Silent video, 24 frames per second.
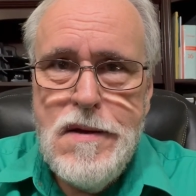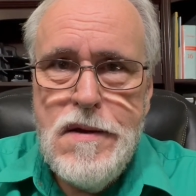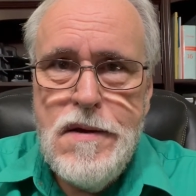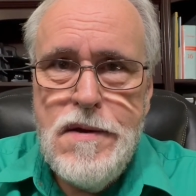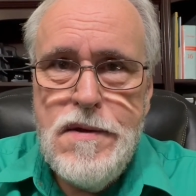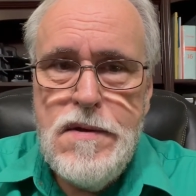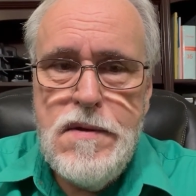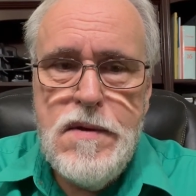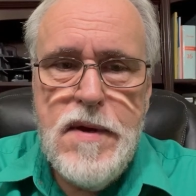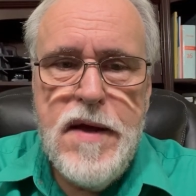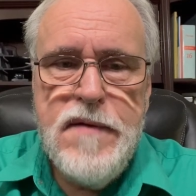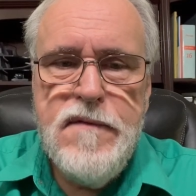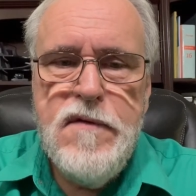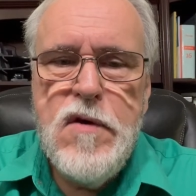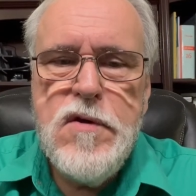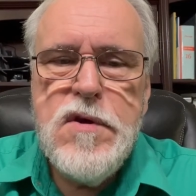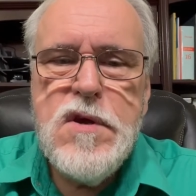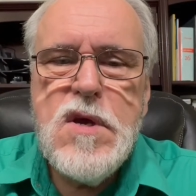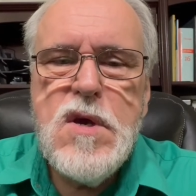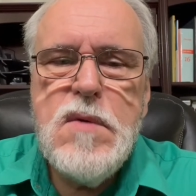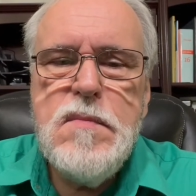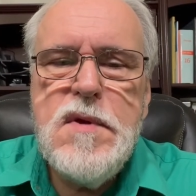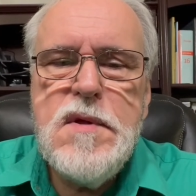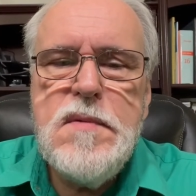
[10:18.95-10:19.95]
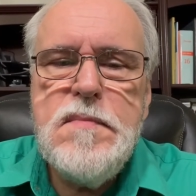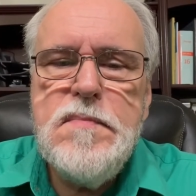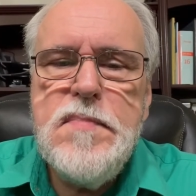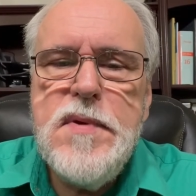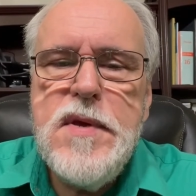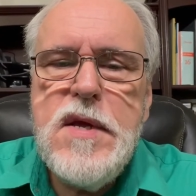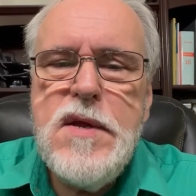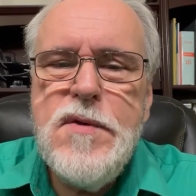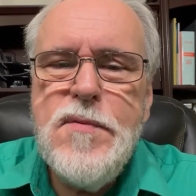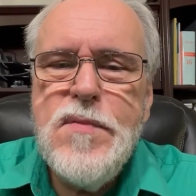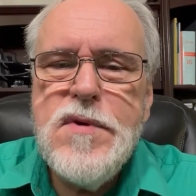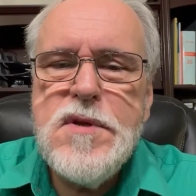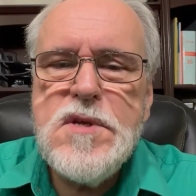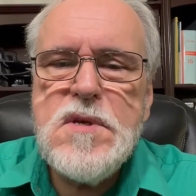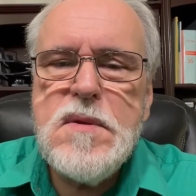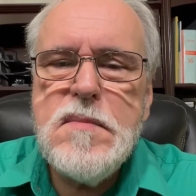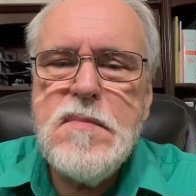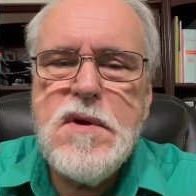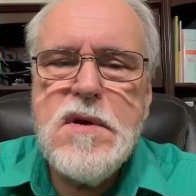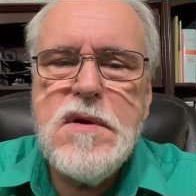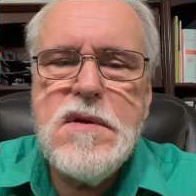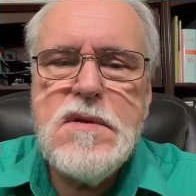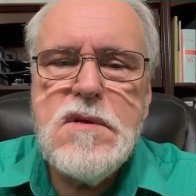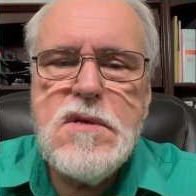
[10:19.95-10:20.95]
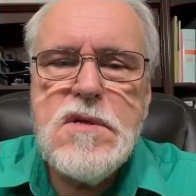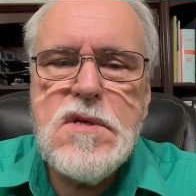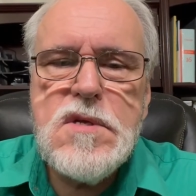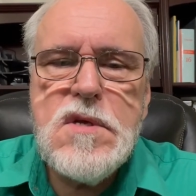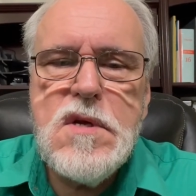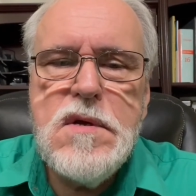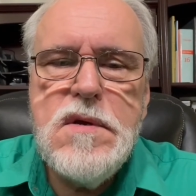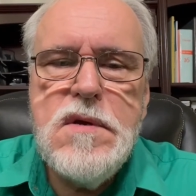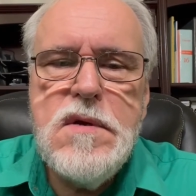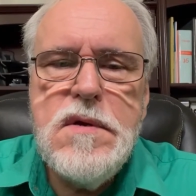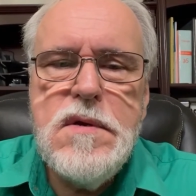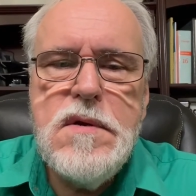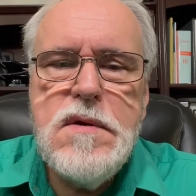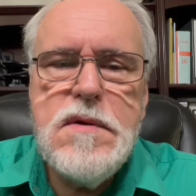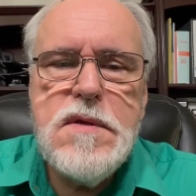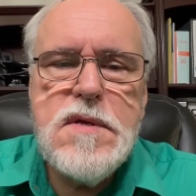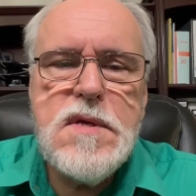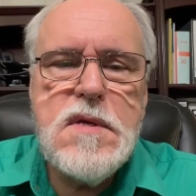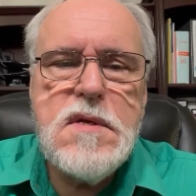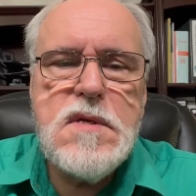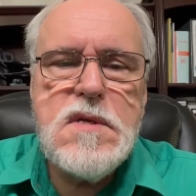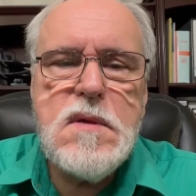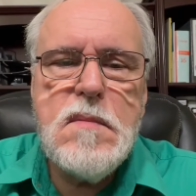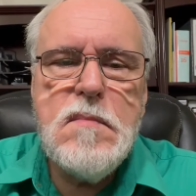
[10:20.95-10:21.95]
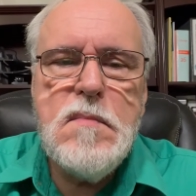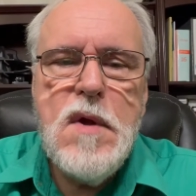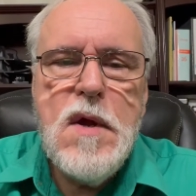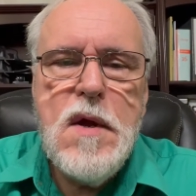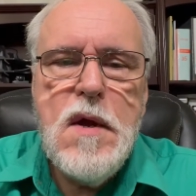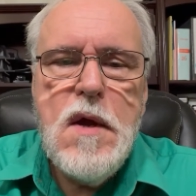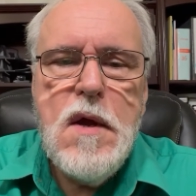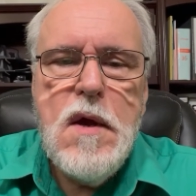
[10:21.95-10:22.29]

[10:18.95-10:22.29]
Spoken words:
you have a human being with some concerns and some